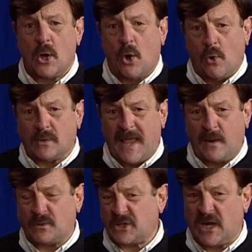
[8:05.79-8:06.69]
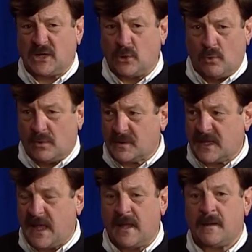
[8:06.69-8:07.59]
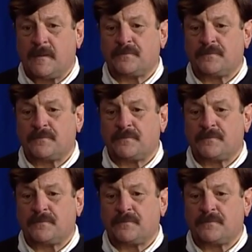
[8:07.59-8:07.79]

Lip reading: Whole language ignores that.